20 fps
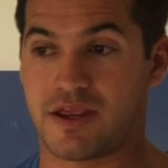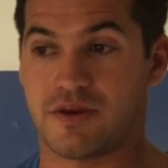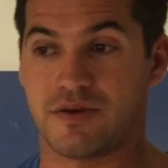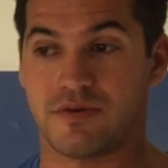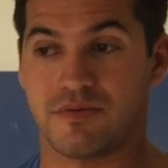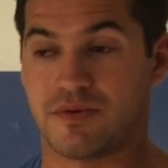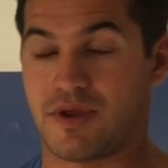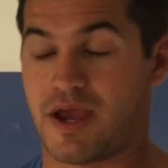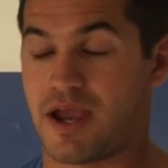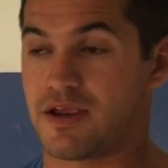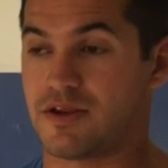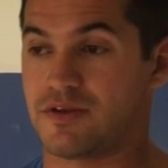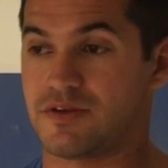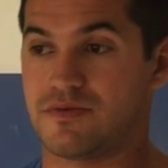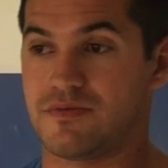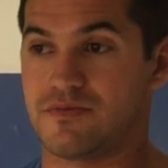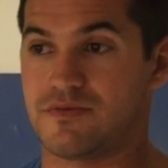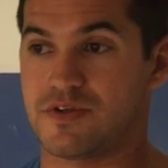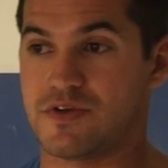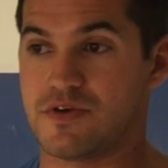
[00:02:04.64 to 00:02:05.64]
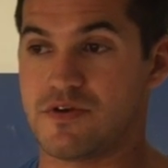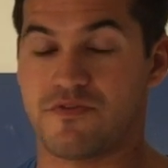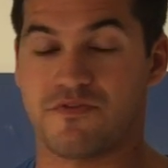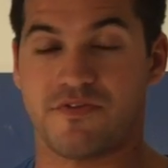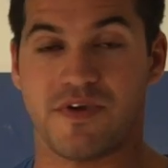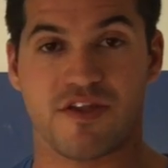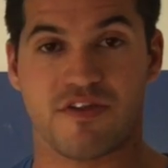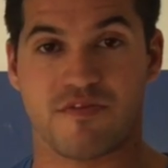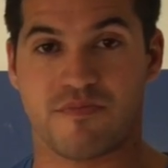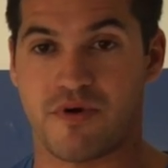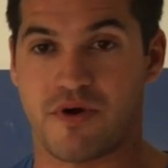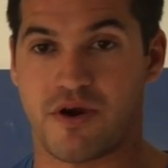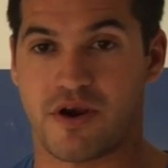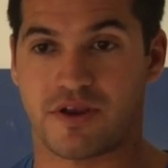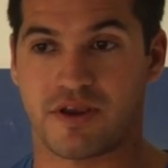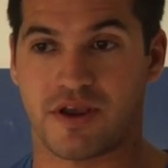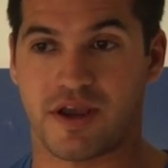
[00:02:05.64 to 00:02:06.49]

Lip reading: could do Facebook.